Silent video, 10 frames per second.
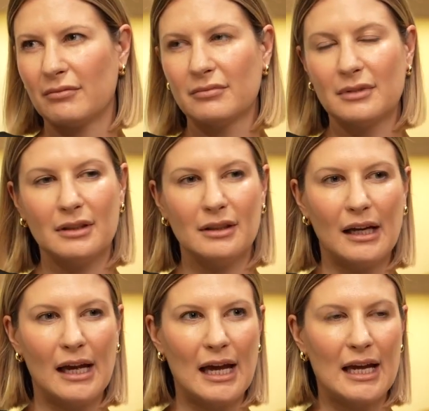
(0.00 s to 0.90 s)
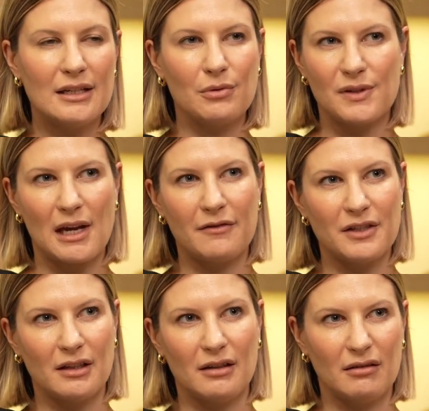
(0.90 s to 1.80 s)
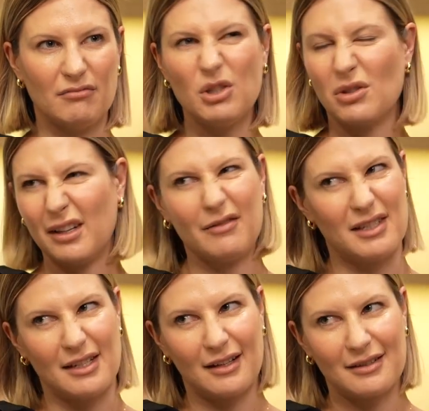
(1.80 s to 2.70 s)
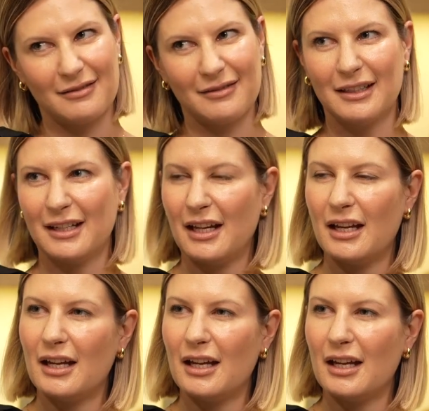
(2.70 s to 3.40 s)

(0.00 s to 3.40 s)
Yeah. And it was usually after sex. Okay.